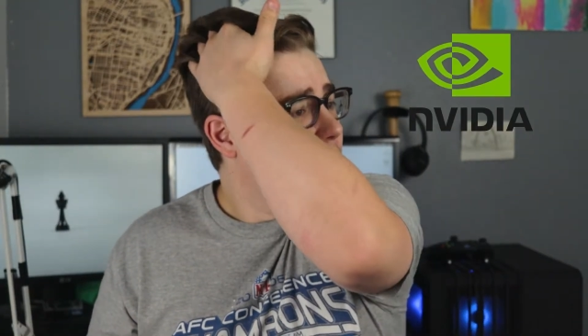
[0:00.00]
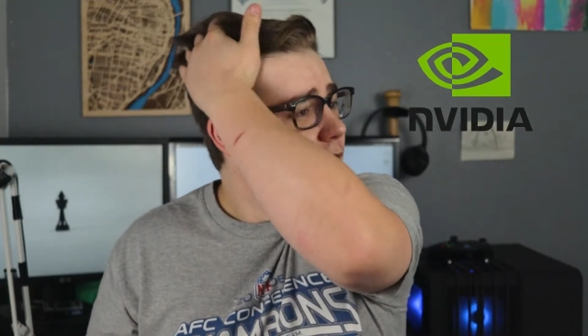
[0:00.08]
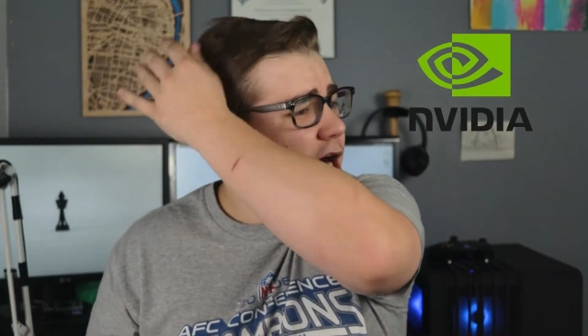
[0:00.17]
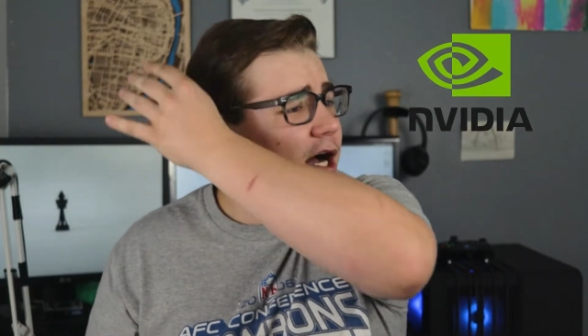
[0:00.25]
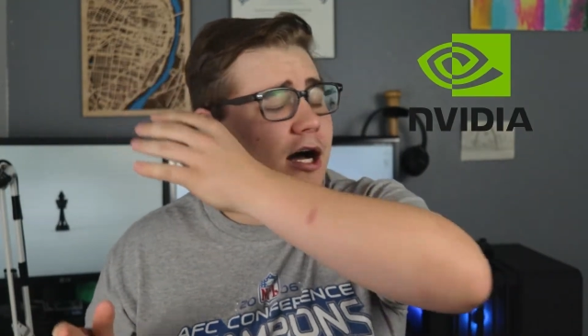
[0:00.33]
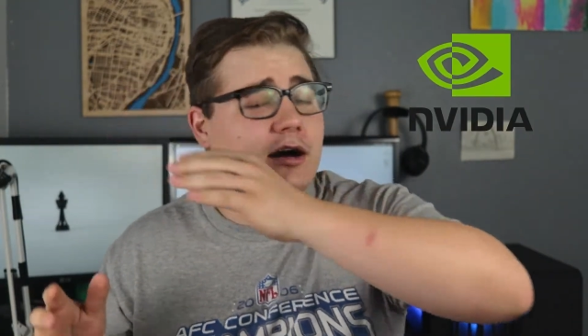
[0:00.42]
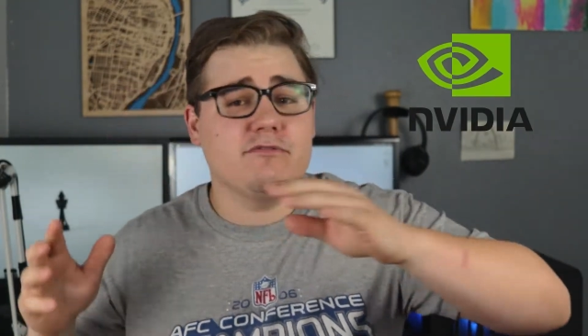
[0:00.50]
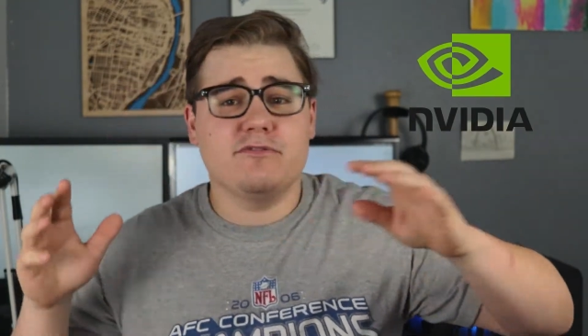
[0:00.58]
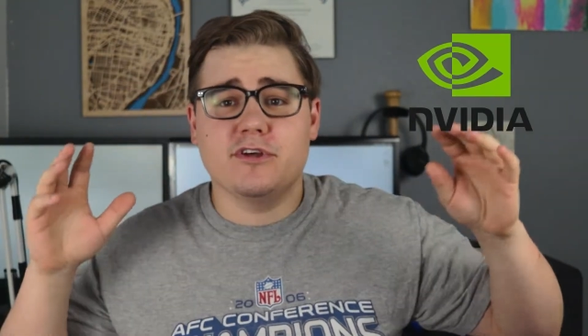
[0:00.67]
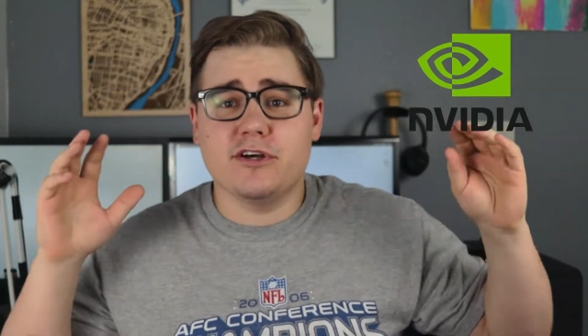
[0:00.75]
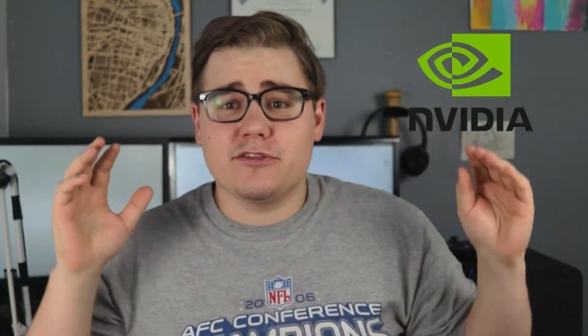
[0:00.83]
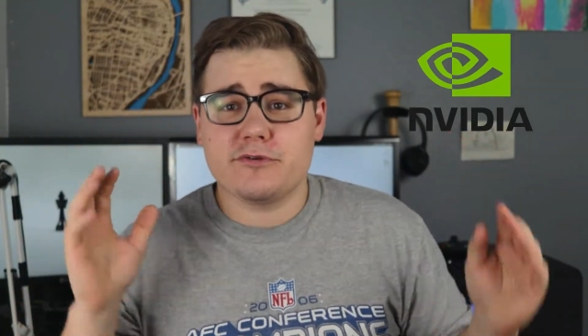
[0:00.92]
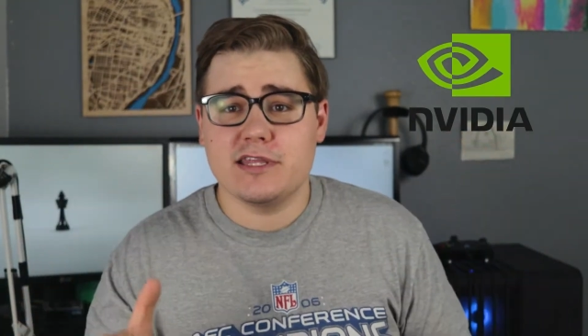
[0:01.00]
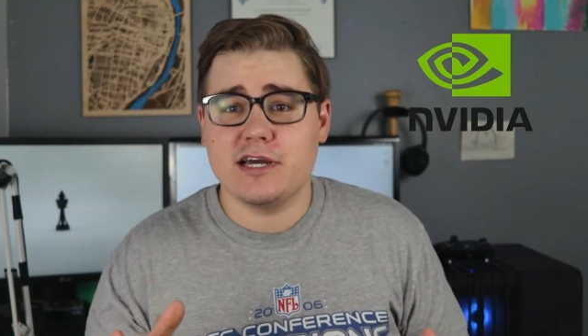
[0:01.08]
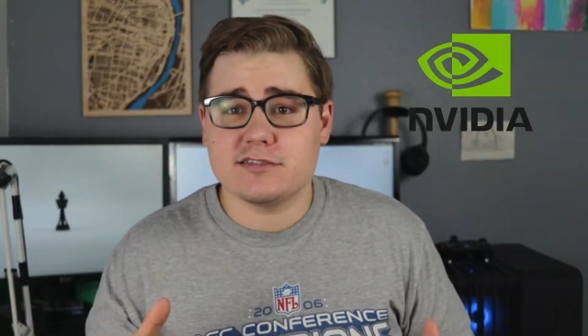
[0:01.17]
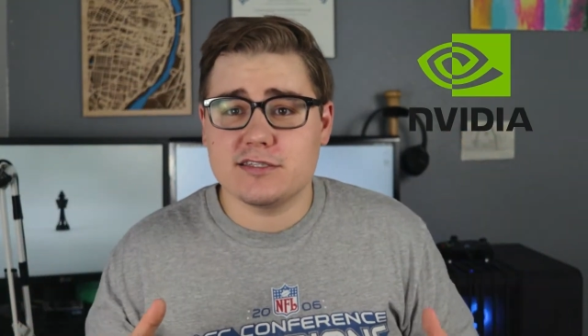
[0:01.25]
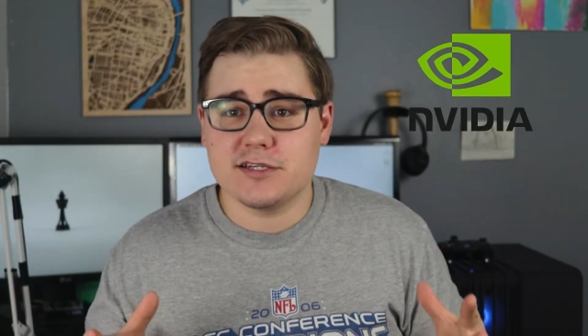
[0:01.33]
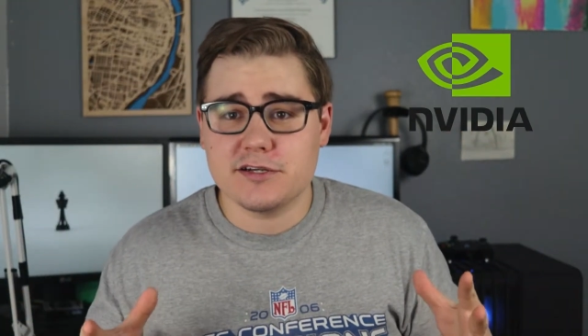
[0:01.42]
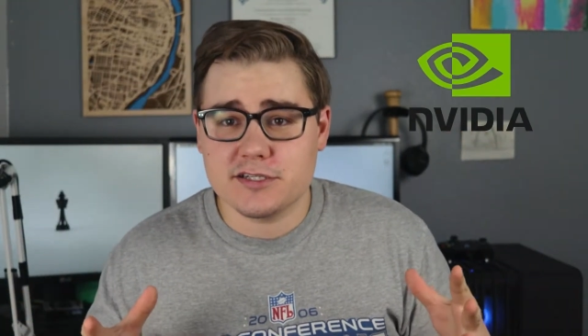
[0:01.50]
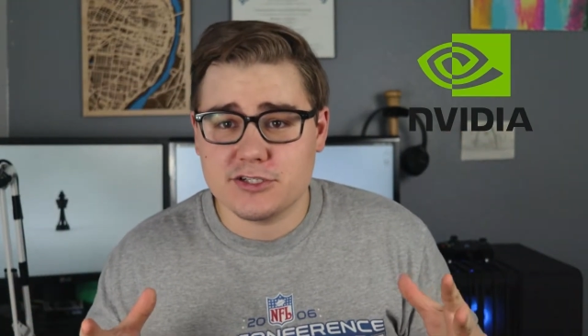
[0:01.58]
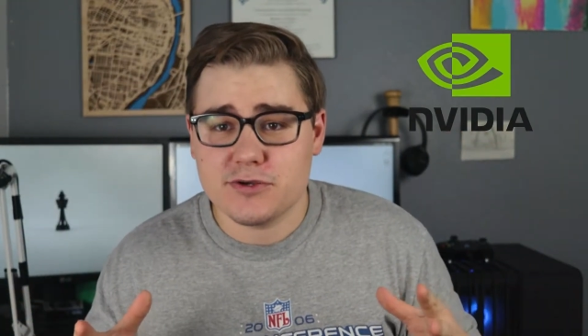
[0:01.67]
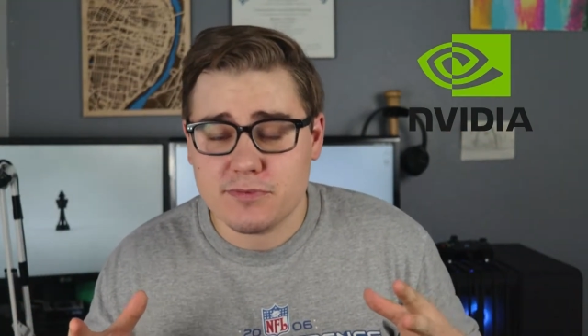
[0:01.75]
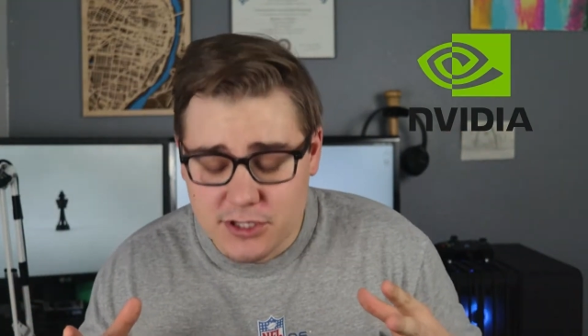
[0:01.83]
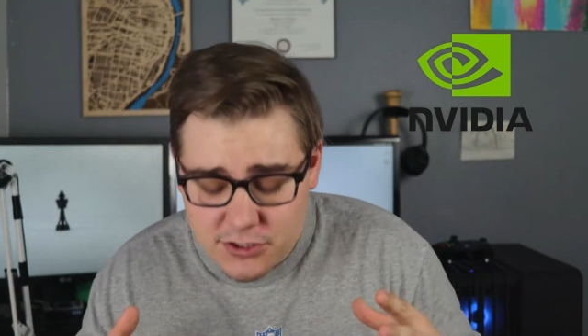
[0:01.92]
of the 3000 series
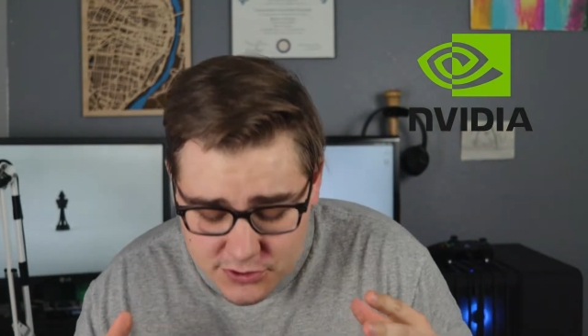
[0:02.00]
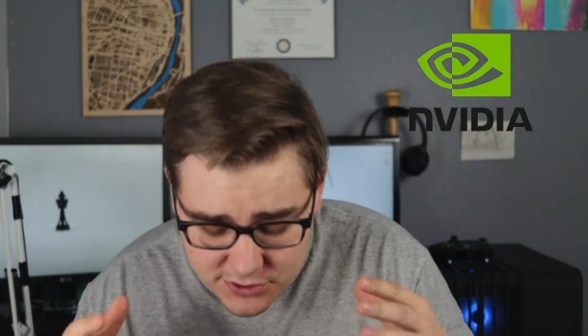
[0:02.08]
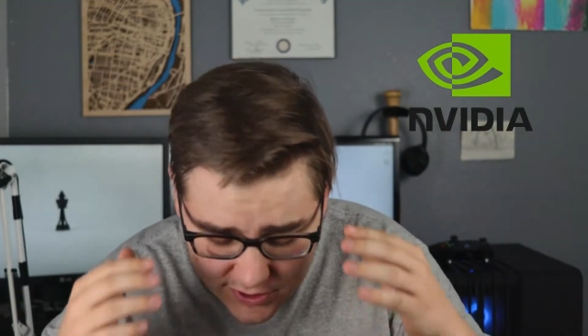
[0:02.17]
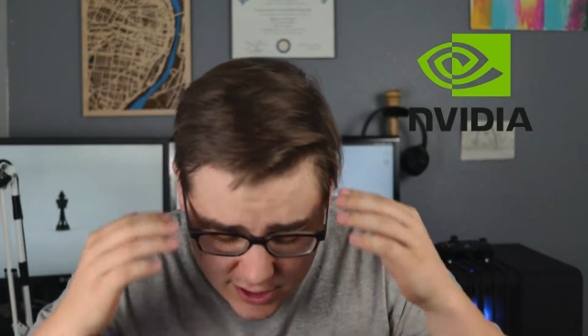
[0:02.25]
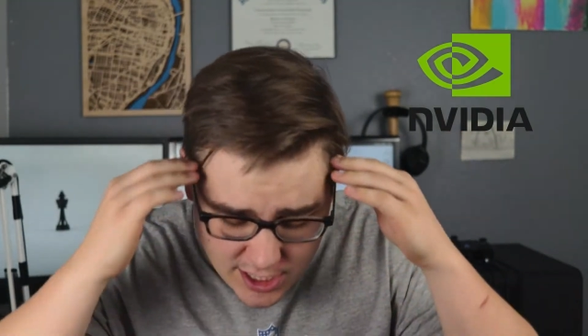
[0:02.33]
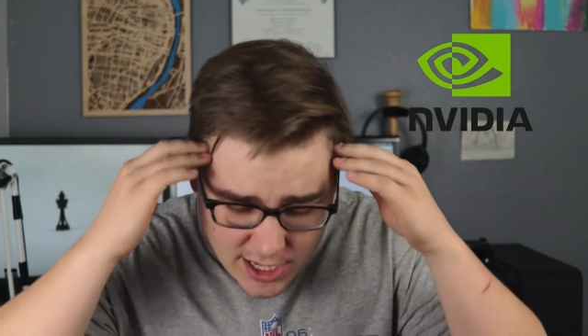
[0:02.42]
GPUs,